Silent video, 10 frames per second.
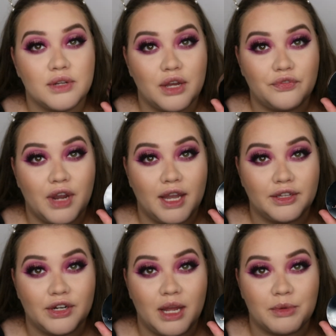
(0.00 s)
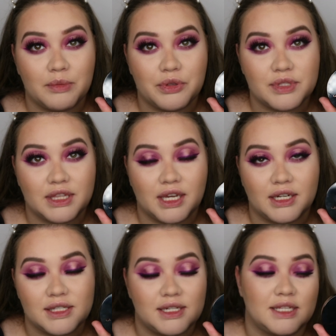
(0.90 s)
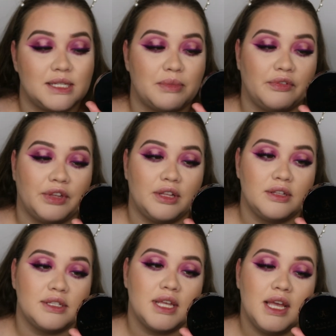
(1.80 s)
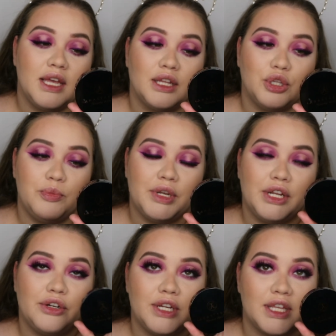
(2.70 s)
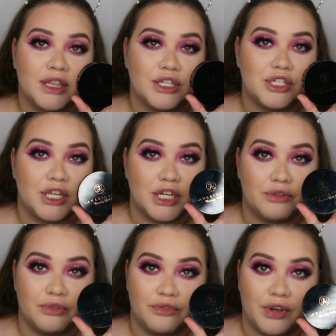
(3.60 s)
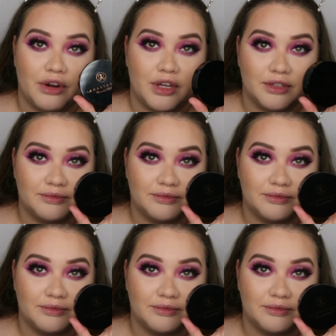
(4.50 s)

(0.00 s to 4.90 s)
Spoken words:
now for highlighter, I'm going to be using the Anastasia Beverly Hills Illuminator in the shade Riviera.